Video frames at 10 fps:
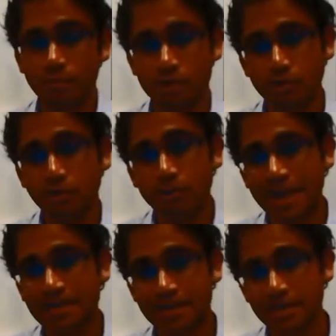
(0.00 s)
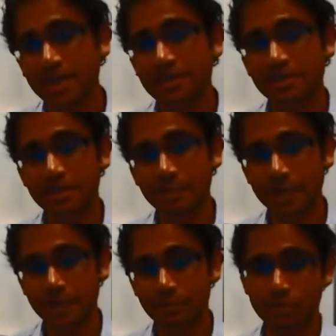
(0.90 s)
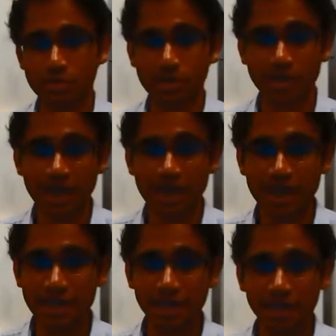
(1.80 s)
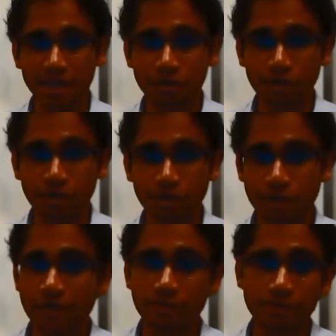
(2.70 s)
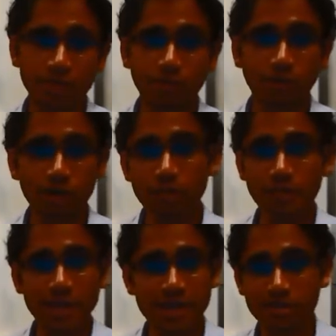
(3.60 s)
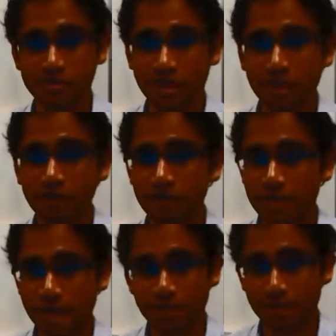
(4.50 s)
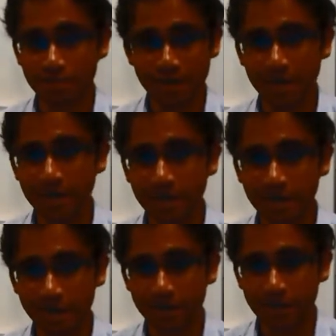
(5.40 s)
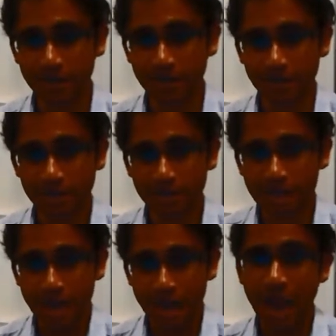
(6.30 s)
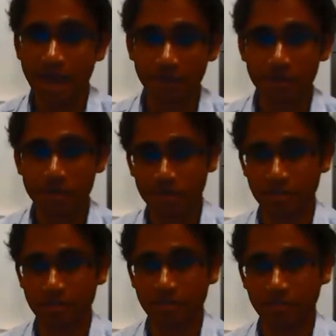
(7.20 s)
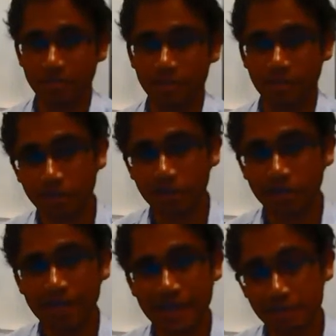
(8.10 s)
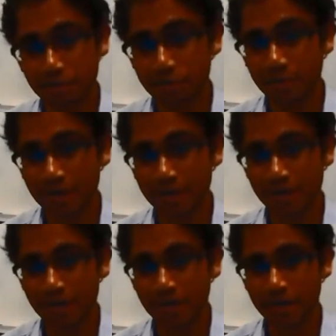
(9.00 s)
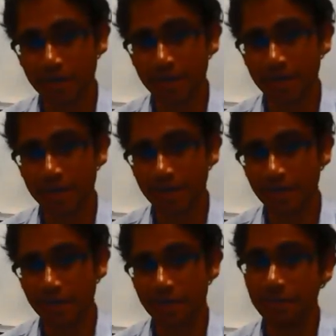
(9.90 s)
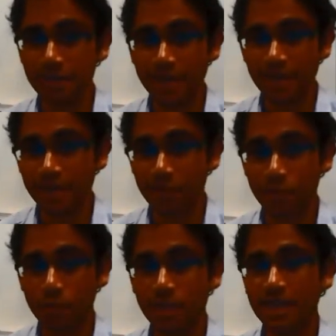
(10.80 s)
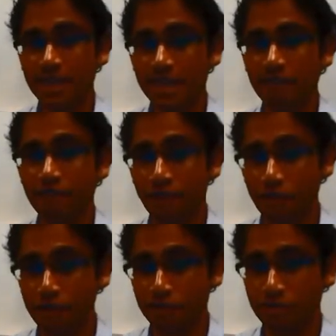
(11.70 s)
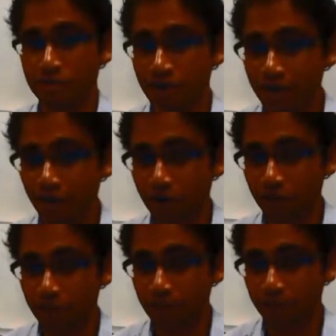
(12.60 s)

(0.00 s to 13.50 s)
which were priced reasonably, which was again a good fit with the volume-based trade-off that we had made earlier. I was particularly instrumental in eliminating one key false trade-off,